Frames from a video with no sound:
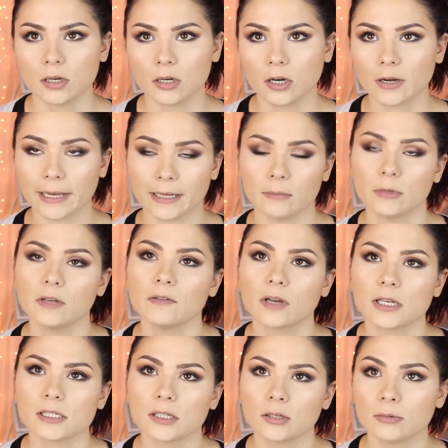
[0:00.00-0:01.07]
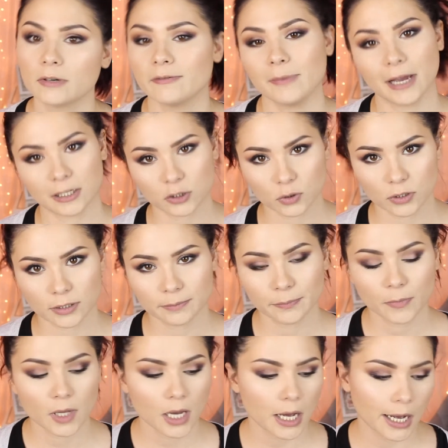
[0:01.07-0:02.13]
Okay, let me give you guys a little bit of a backstory.
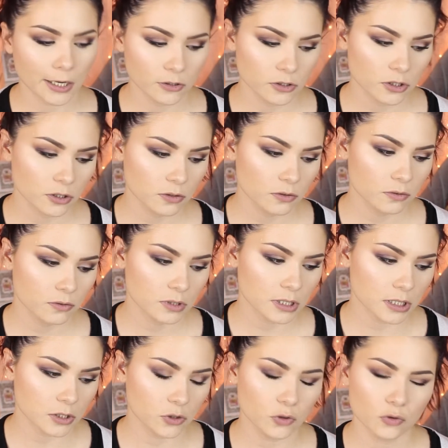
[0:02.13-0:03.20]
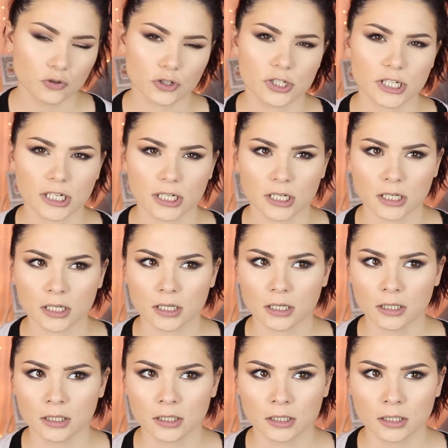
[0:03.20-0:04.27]
I used to use this
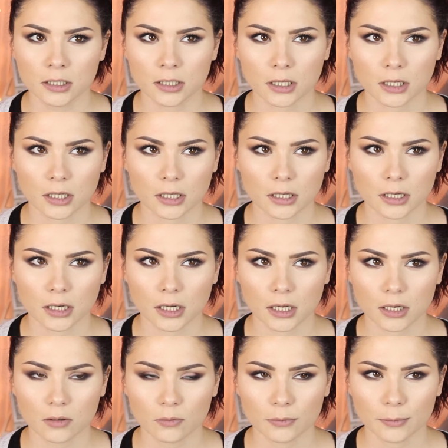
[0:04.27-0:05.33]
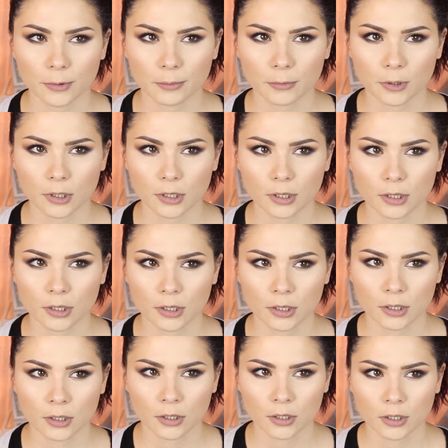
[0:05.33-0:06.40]
Neutrogena, I don't remember,
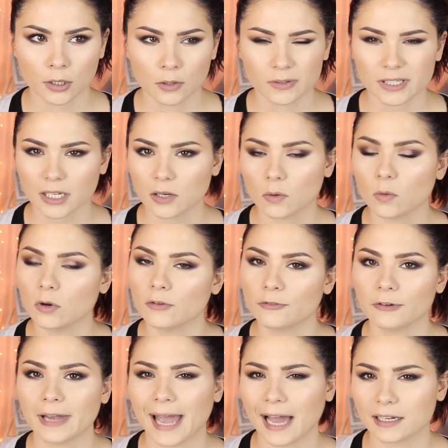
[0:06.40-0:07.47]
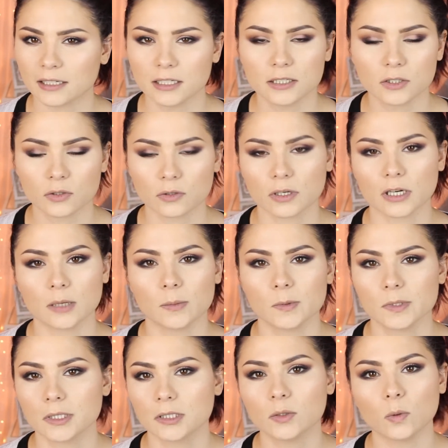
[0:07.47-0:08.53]
it's like an oil-free acne scrub. It
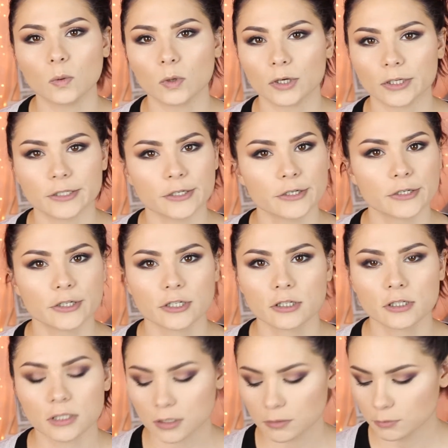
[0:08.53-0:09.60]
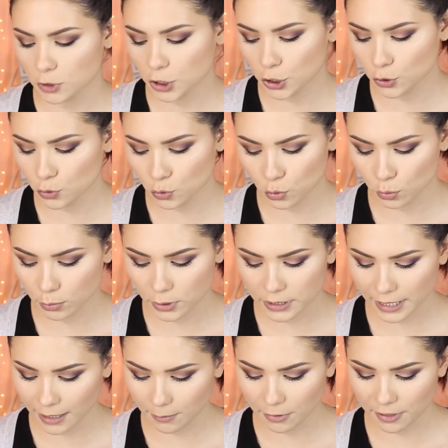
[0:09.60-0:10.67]
was an orange tube
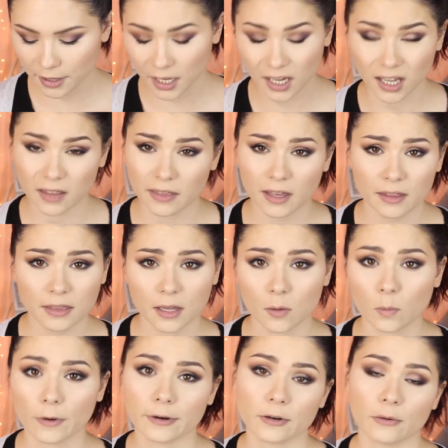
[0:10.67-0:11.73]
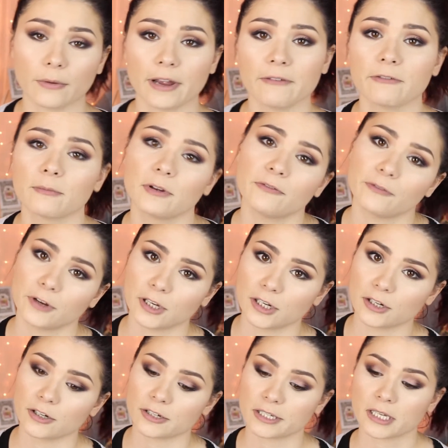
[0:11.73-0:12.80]
type thing, and that thing worked great for me for
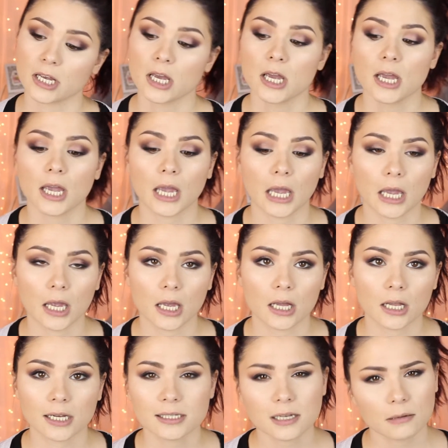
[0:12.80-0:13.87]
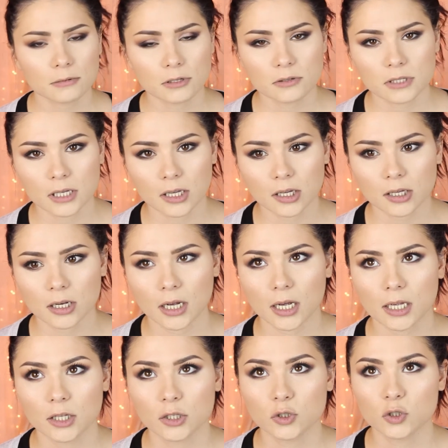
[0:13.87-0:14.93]
years, and I stopped using it.
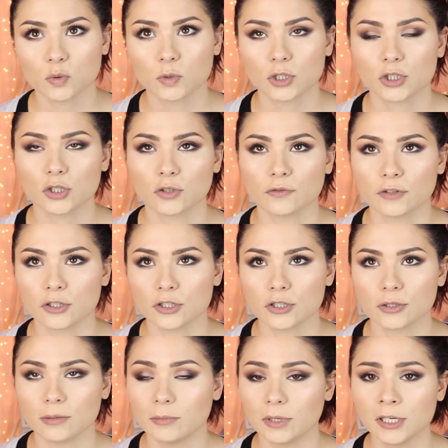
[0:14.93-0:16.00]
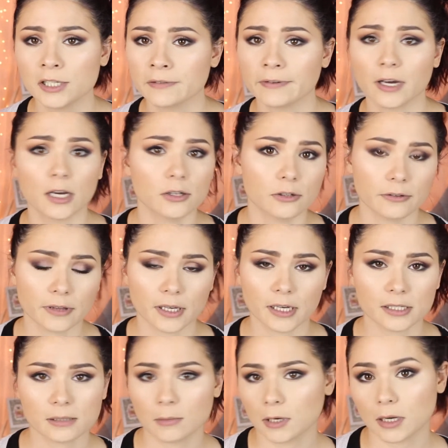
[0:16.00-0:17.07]
I switched over to a bunch of other
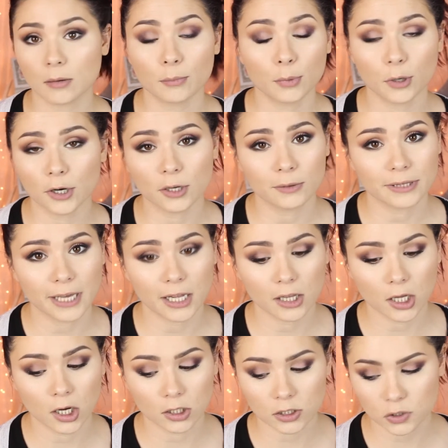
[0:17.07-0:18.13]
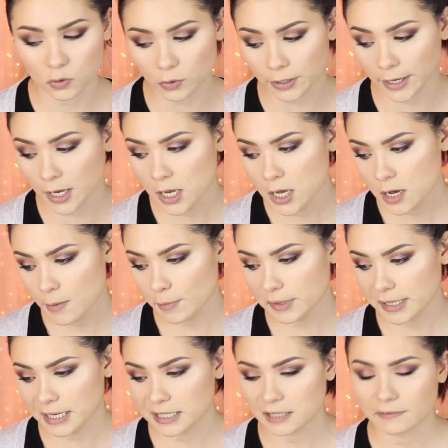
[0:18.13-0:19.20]
things. I'm not going to bore you with that long story,
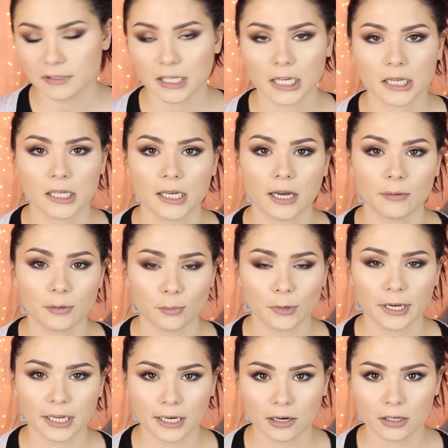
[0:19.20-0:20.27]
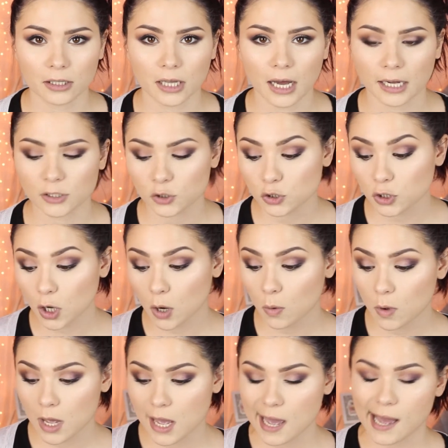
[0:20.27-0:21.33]
but as of lately I've been breaking out a lot, so
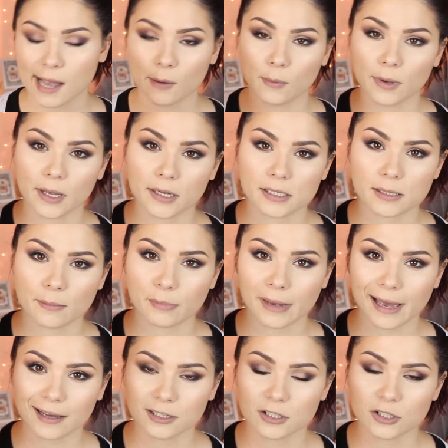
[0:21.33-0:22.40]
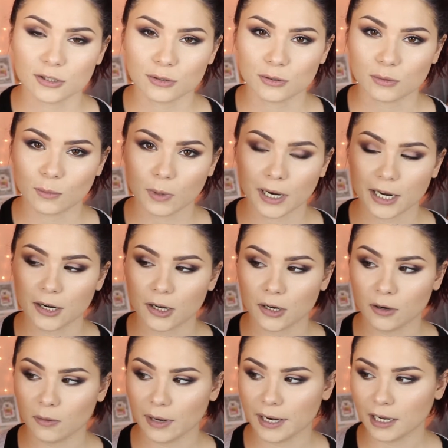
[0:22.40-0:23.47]
I went back to what I
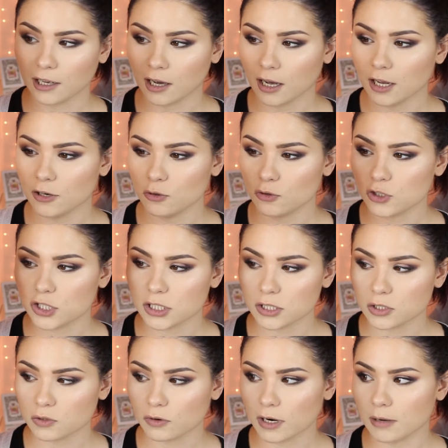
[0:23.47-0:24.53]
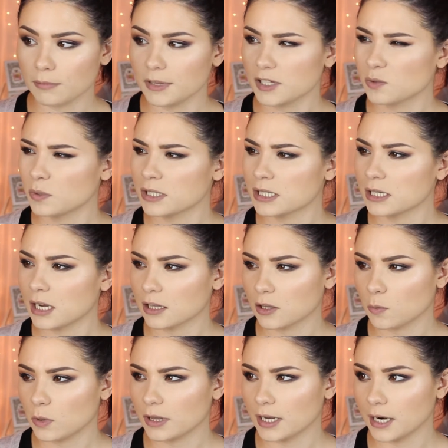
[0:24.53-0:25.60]
know, and I got a Neutrogena scrub. This one's not the
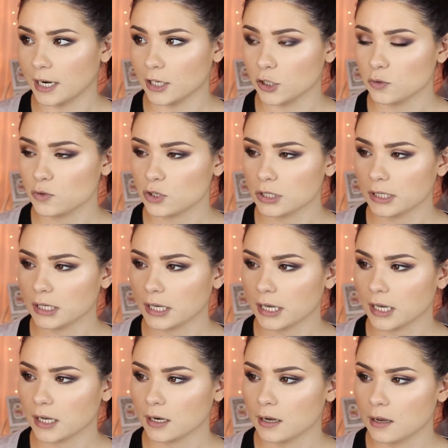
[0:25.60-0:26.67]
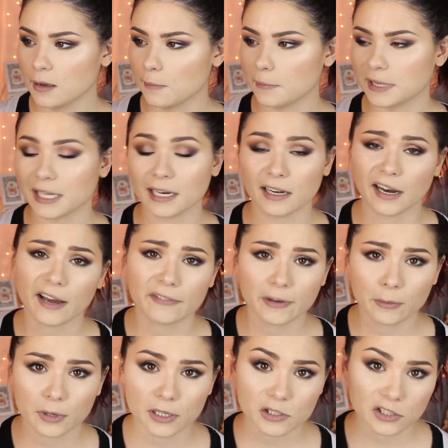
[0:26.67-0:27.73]
one that I usually get, but they didn't have
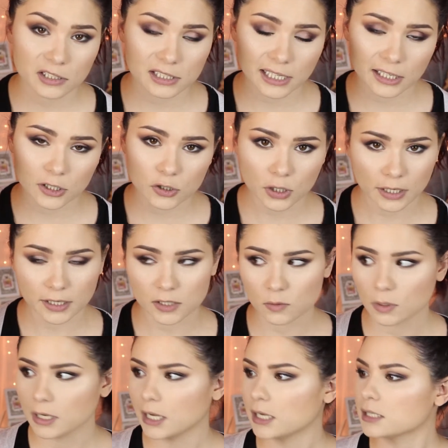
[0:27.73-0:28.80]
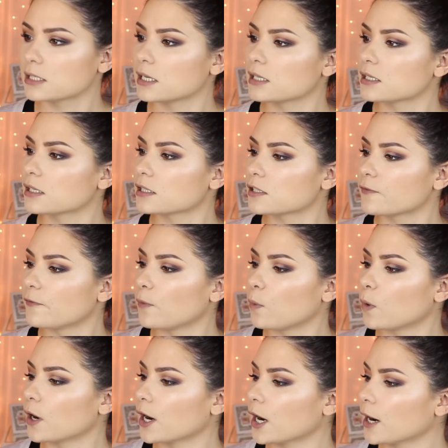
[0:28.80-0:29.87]
that one, so I decided to try this one, and it says it's
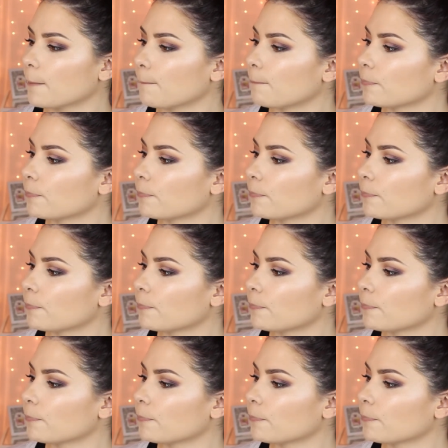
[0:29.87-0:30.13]
for